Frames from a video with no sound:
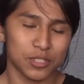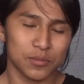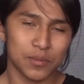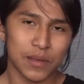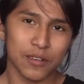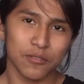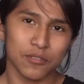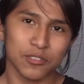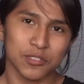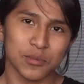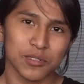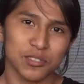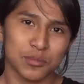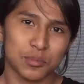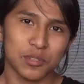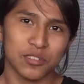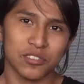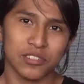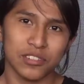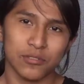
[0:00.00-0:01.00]
Respect,
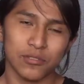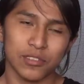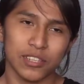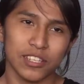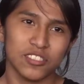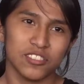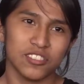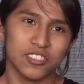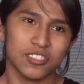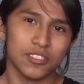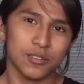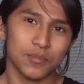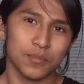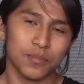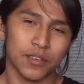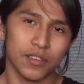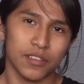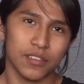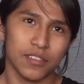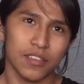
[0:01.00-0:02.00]
responsibility, relationship,
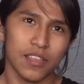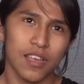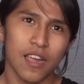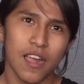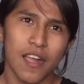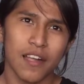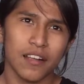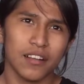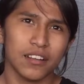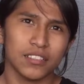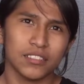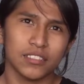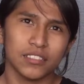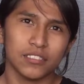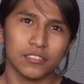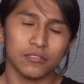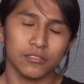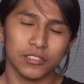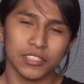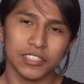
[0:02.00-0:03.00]

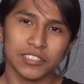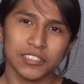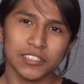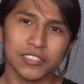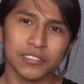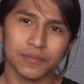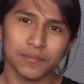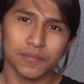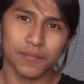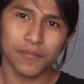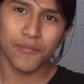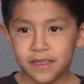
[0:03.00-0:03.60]
and reasoning.